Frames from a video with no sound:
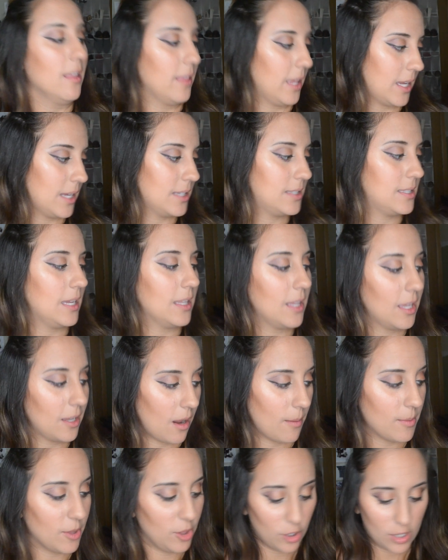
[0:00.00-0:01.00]
I said,
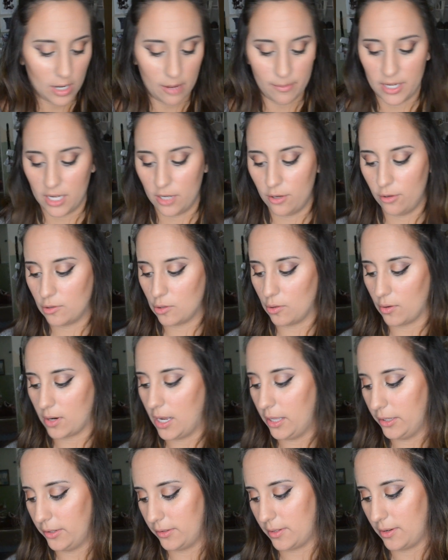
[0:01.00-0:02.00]
like, I mean, look how many neutral
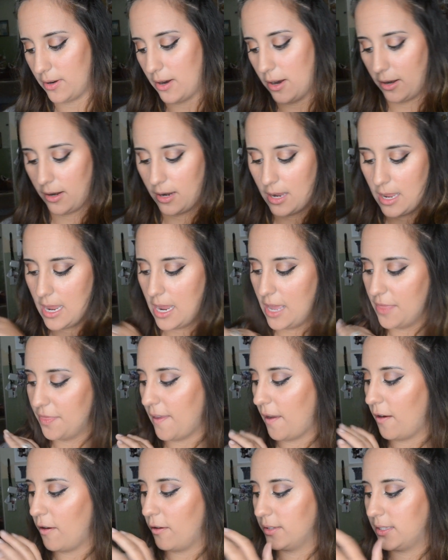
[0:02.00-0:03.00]
colors there are.
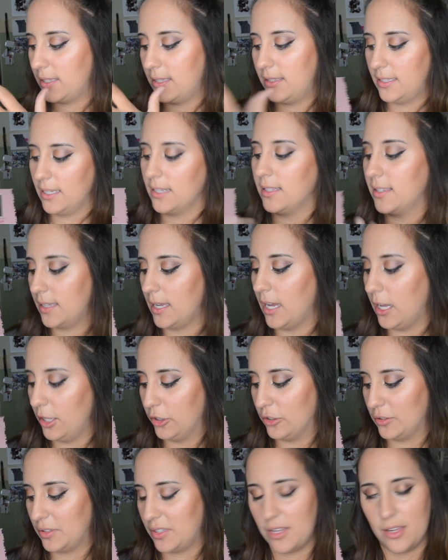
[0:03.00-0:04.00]
There's 6
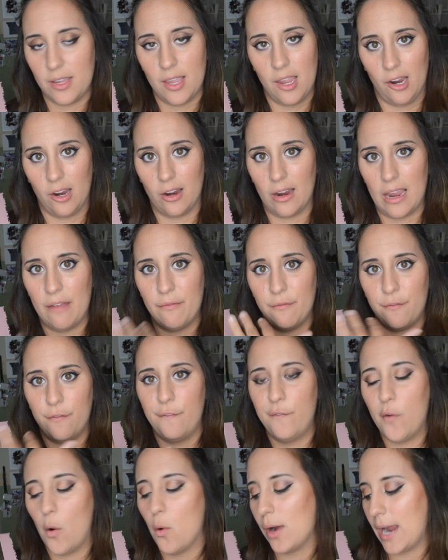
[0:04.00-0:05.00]
colors here, and
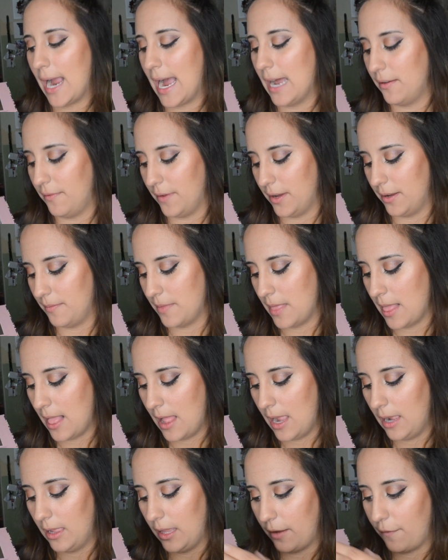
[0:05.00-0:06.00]
4 out of
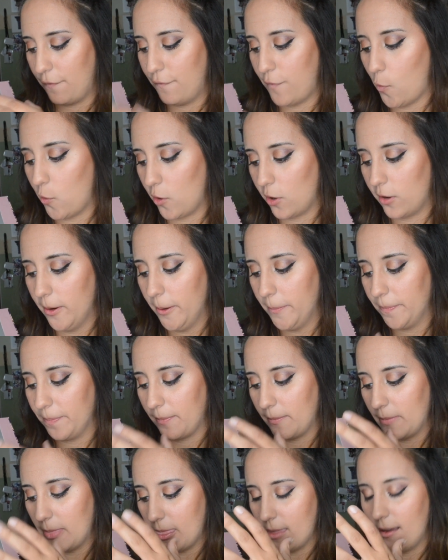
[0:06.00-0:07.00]
them, like 4
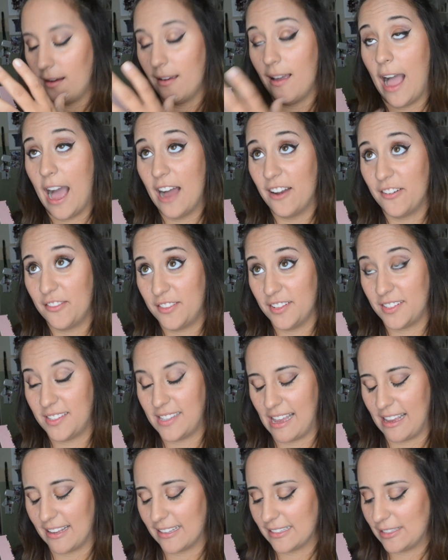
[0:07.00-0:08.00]
out of the 6,